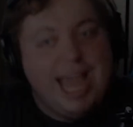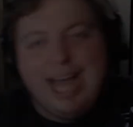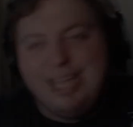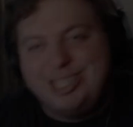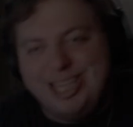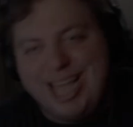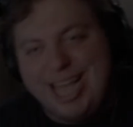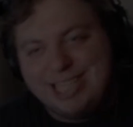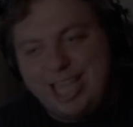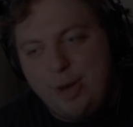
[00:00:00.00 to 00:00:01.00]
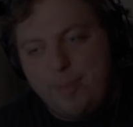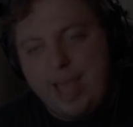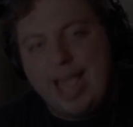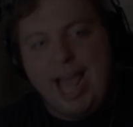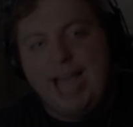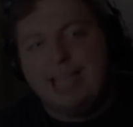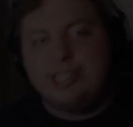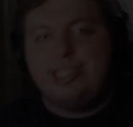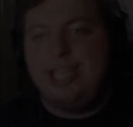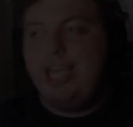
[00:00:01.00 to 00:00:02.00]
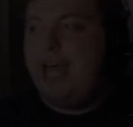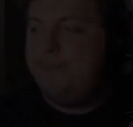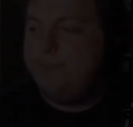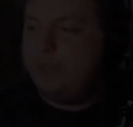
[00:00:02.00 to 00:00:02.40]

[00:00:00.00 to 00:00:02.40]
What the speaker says: I'll see you guys later. Bye, guys. See ya.